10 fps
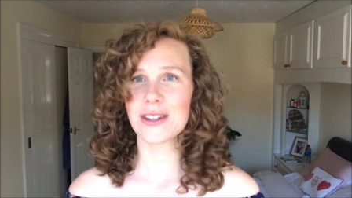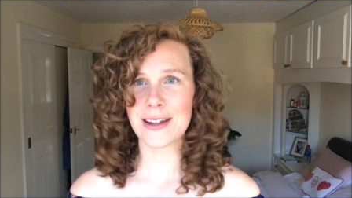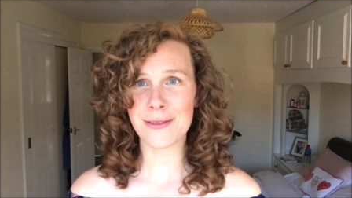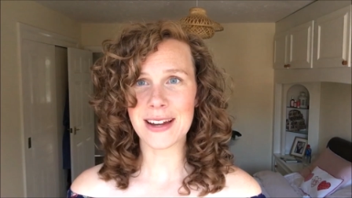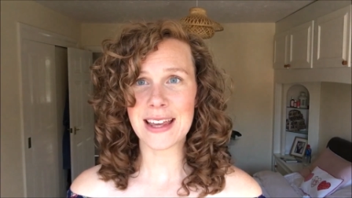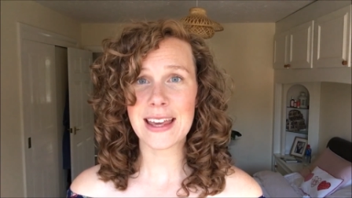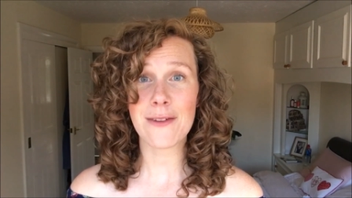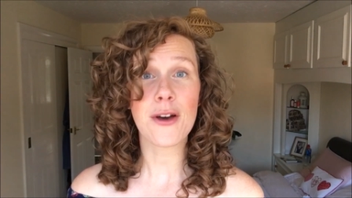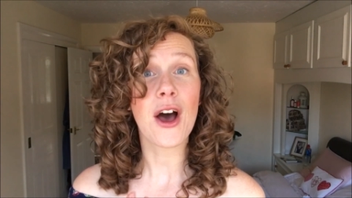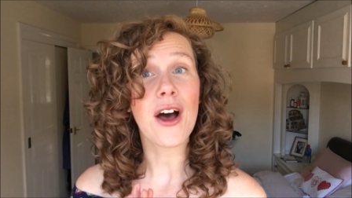should definitely
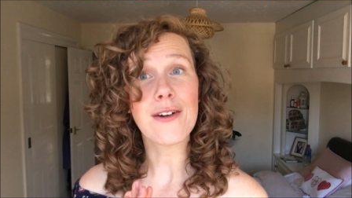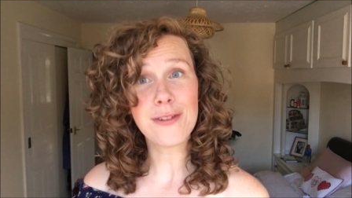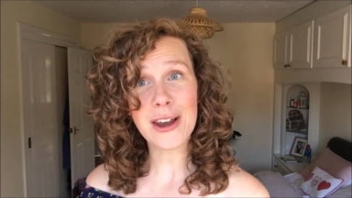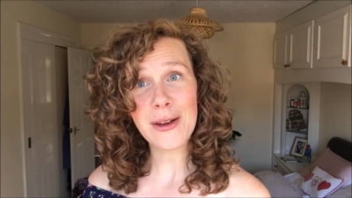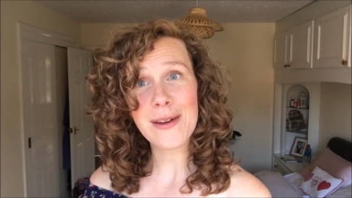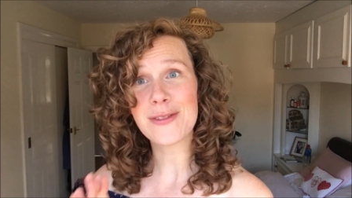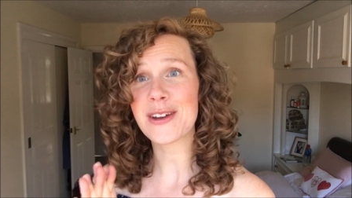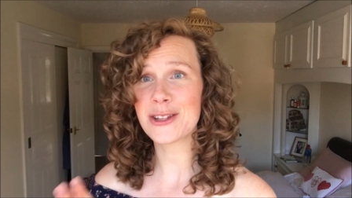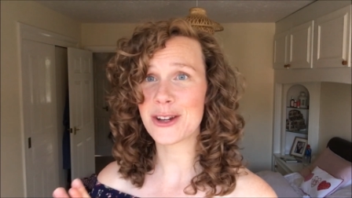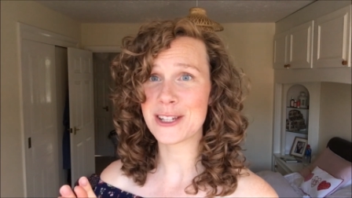give her a follow if you're
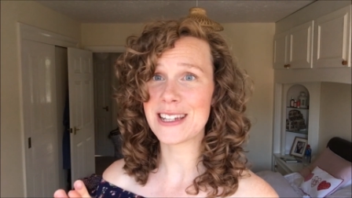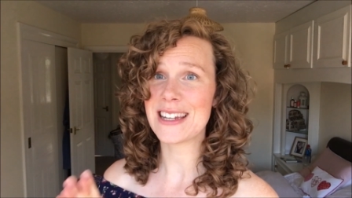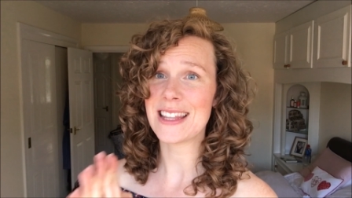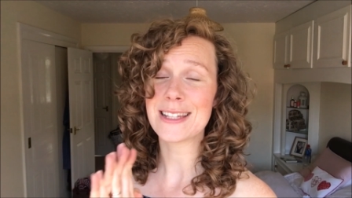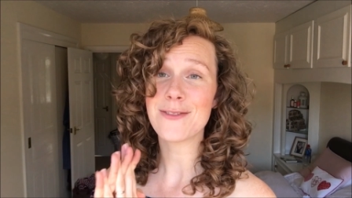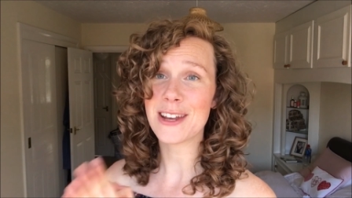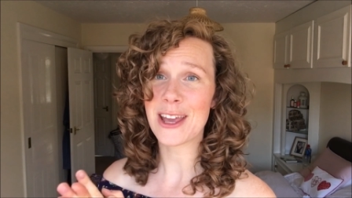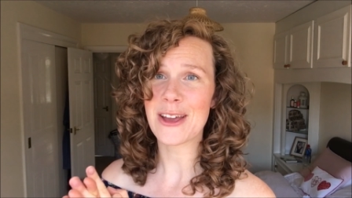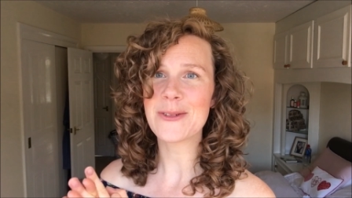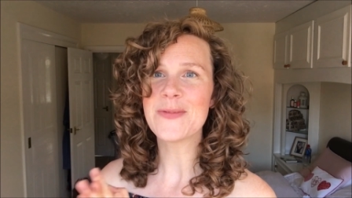interested in this
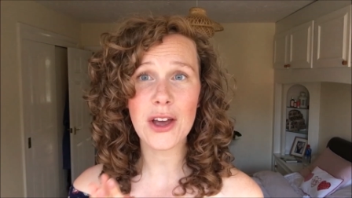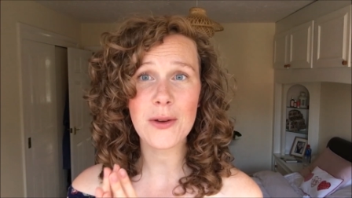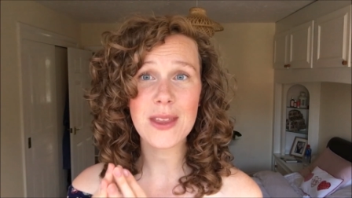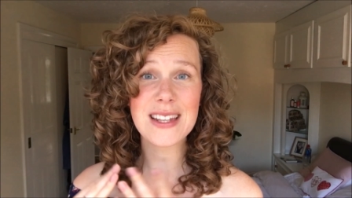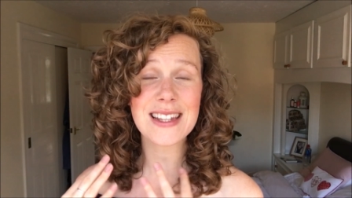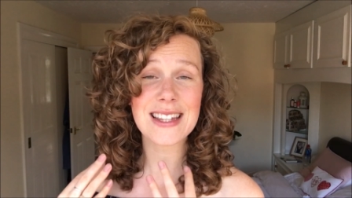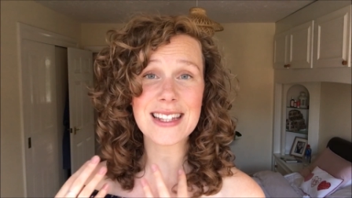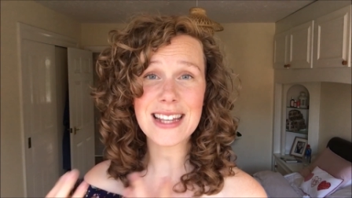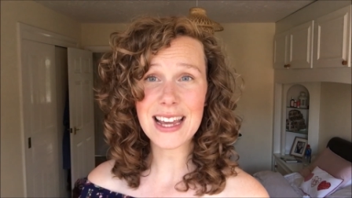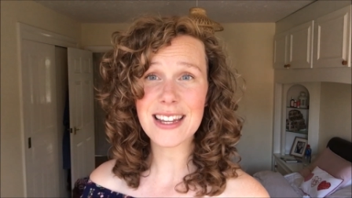video. So this is
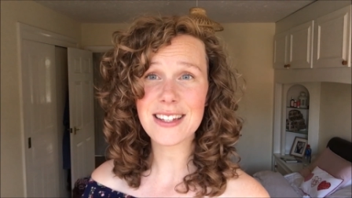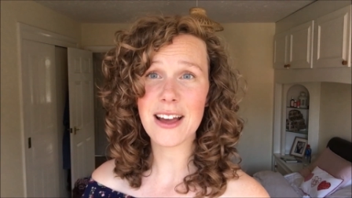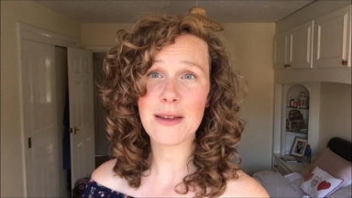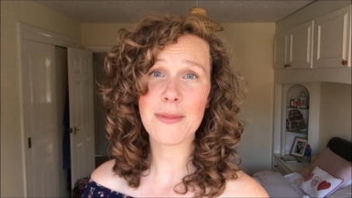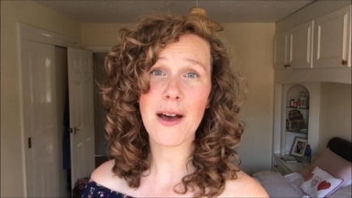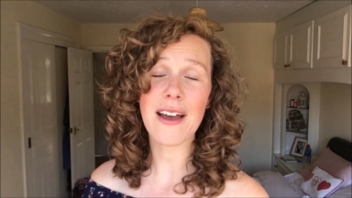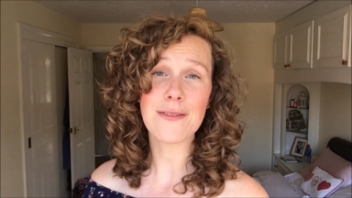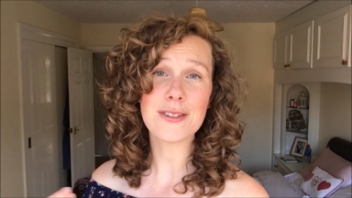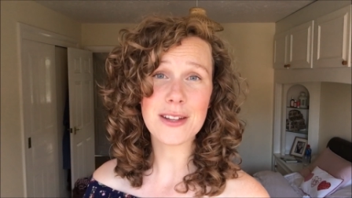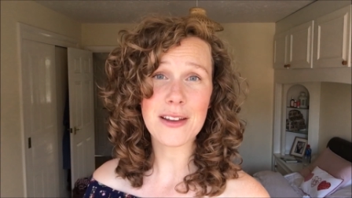the second time that
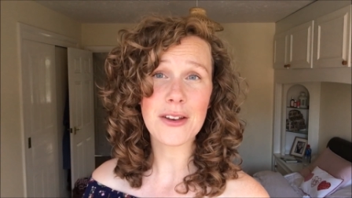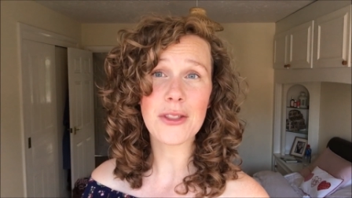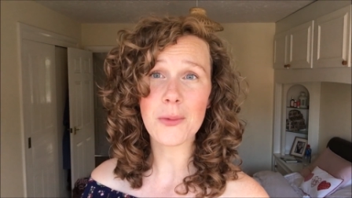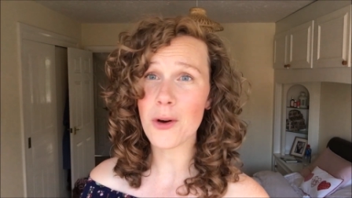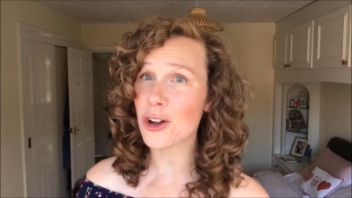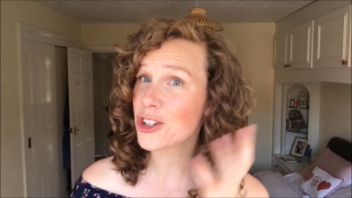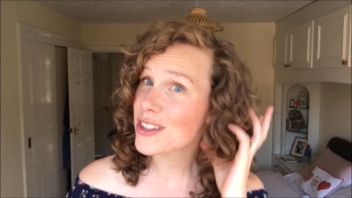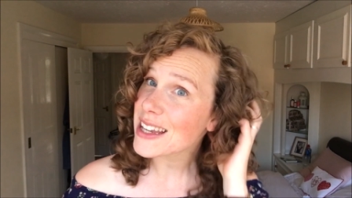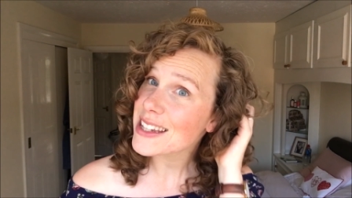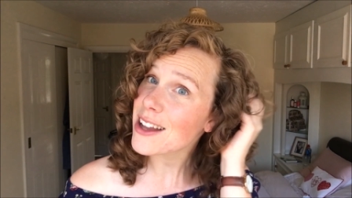I've done the
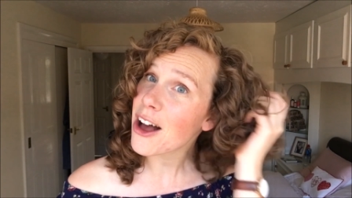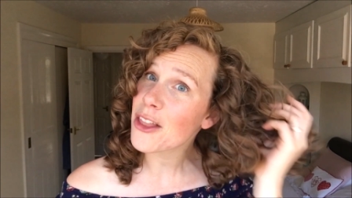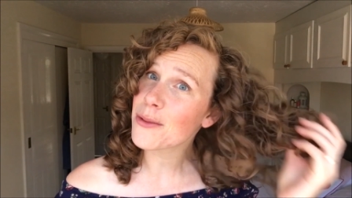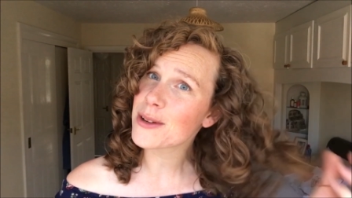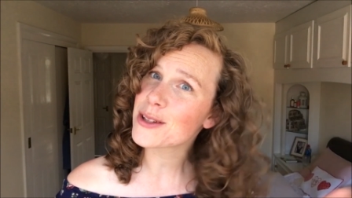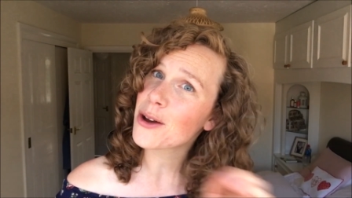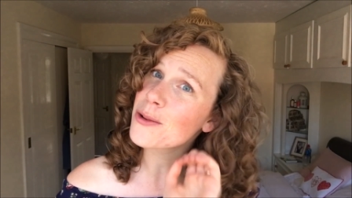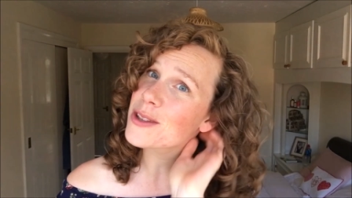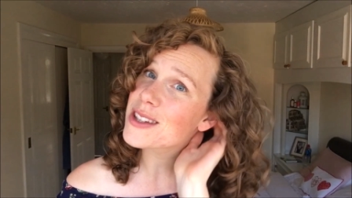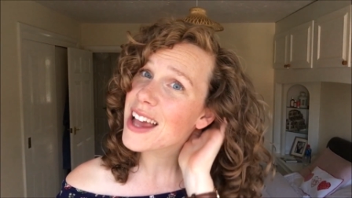wash. These are the
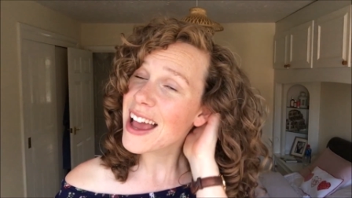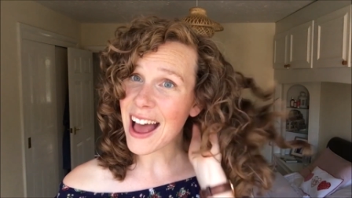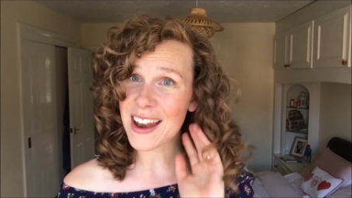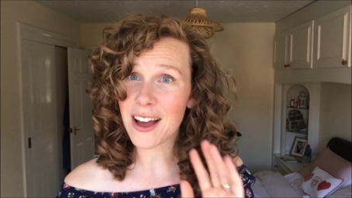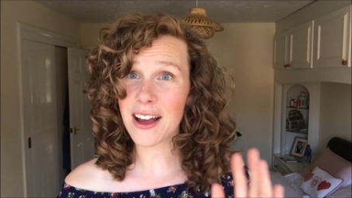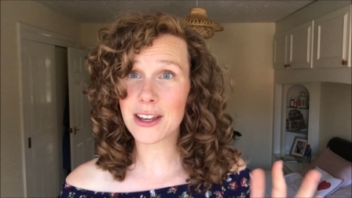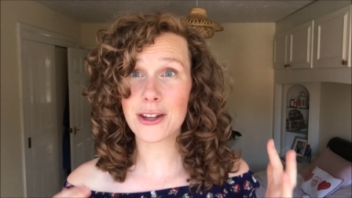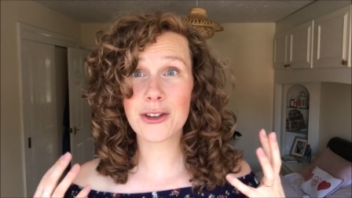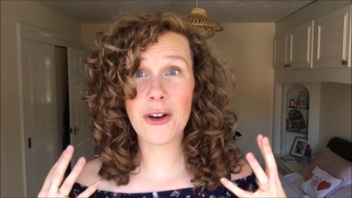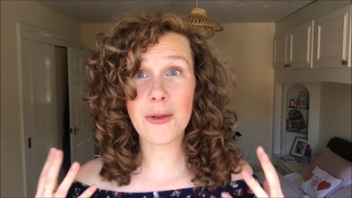results and I
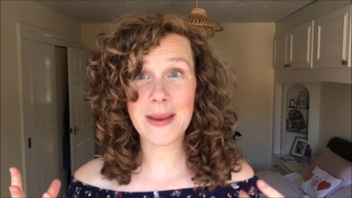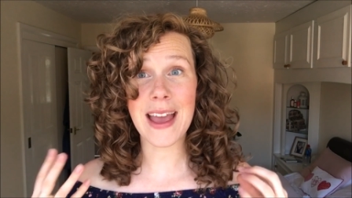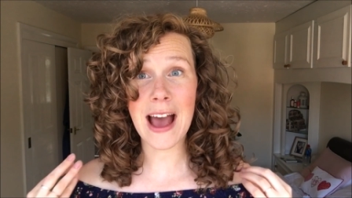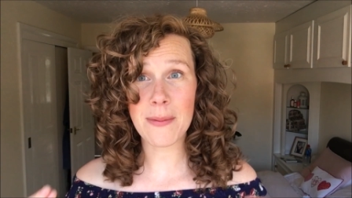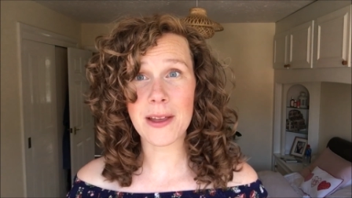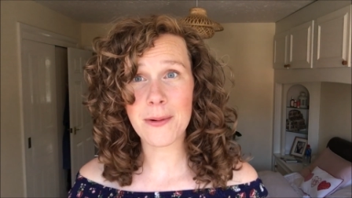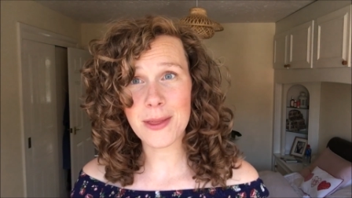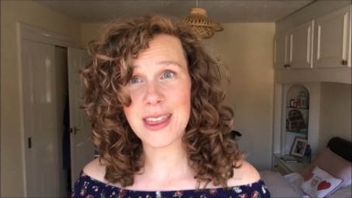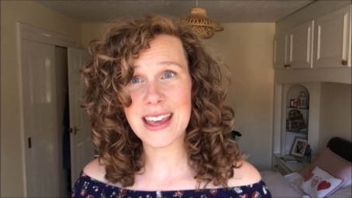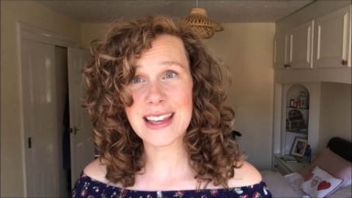could not be happier
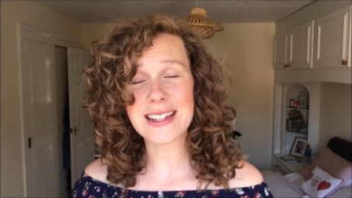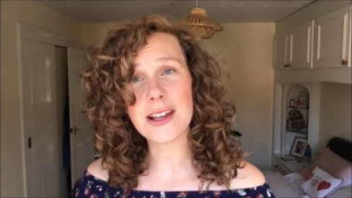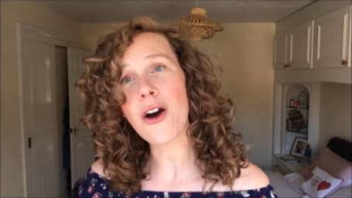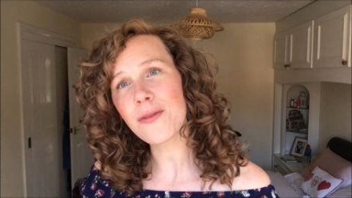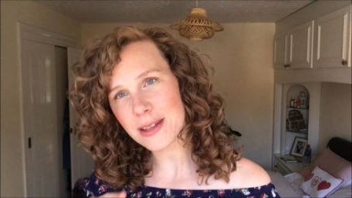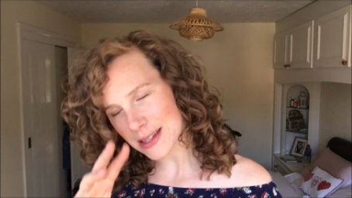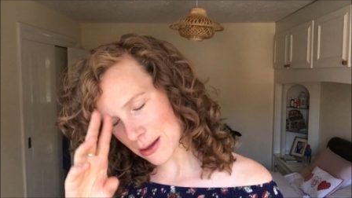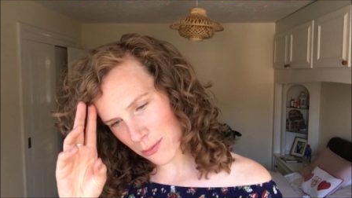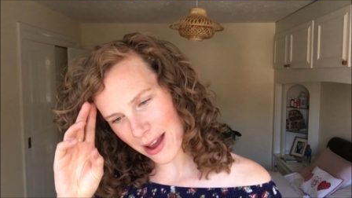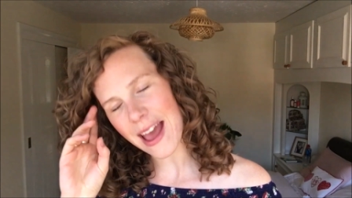with these.
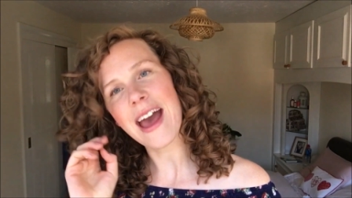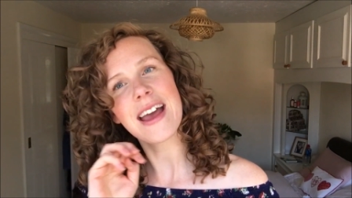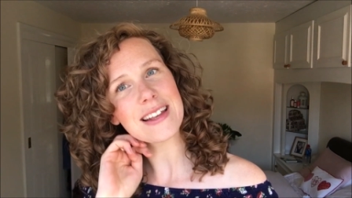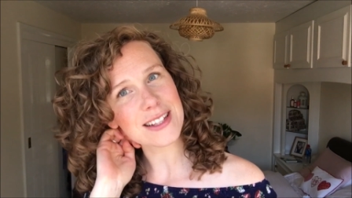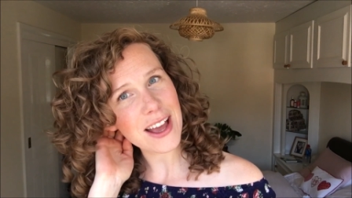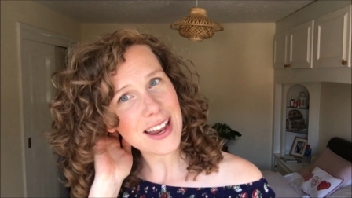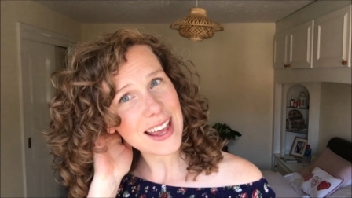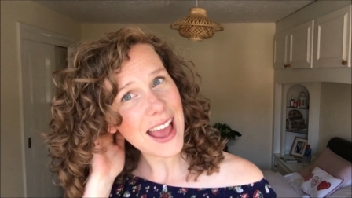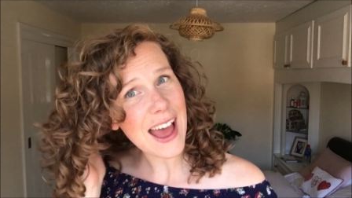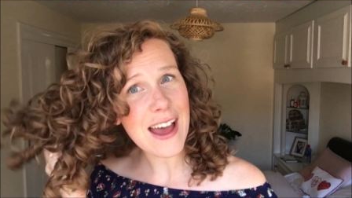Obviously my hair is
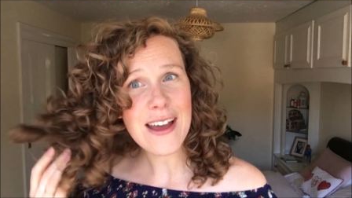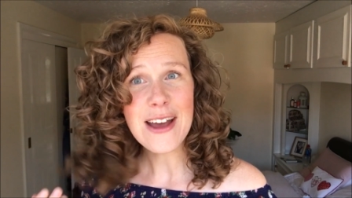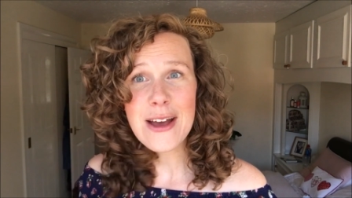curly hair,